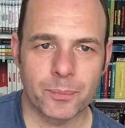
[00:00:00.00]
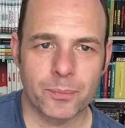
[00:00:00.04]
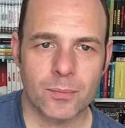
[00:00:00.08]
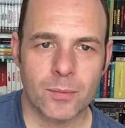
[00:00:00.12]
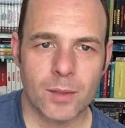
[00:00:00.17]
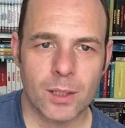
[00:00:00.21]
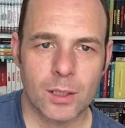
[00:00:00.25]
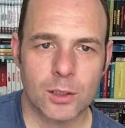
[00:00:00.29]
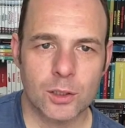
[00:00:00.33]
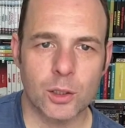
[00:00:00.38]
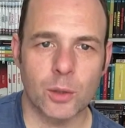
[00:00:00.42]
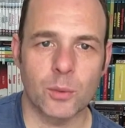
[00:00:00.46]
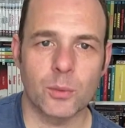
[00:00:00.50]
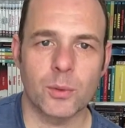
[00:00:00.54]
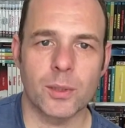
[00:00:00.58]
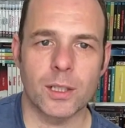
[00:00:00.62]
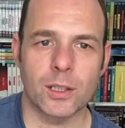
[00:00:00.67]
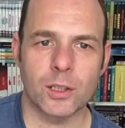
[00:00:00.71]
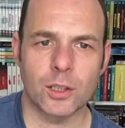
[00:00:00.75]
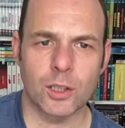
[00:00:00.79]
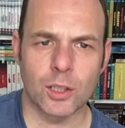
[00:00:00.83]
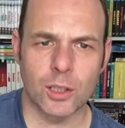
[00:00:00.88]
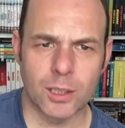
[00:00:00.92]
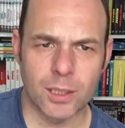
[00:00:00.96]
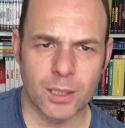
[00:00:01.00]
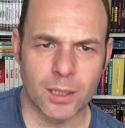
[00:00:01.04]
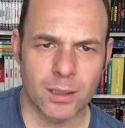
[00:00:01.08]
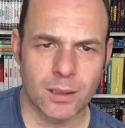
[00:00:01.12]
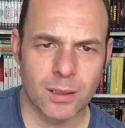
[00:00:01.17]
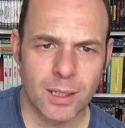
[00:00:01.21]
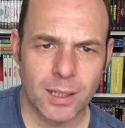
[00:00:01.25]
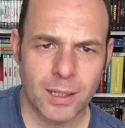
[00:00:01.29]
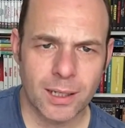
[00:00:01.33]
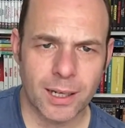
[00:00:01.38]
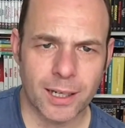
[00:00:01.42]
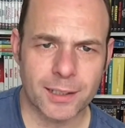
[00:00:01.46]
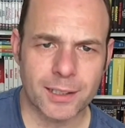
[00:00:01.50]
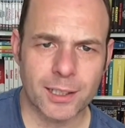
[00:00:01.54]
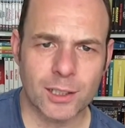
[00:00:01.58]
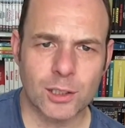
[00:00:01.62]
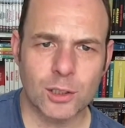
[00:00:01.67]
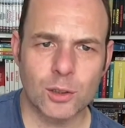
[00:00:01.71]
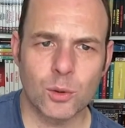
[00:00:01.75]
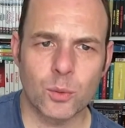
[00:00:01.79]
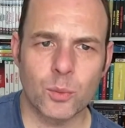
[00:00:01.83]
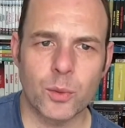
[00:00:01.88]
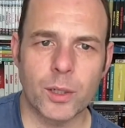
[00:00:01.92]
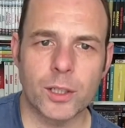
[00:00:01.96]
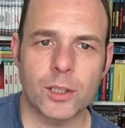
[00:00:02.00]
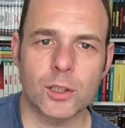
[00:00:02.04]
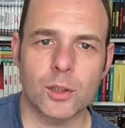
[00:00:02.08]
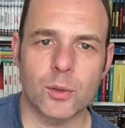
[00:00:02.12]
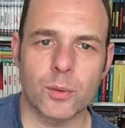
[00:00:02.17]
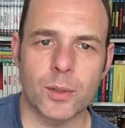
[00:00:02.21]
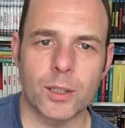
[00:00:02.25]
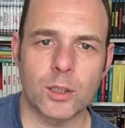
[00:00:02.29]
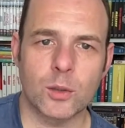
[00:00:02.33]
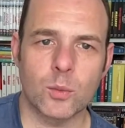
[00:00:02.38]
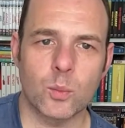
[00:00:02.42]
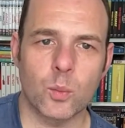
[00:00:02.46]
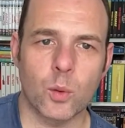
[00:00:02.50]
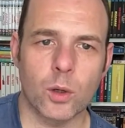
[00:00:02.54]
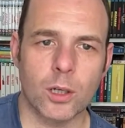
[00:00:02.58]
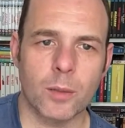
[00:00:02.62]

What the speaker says: sound engineer, additional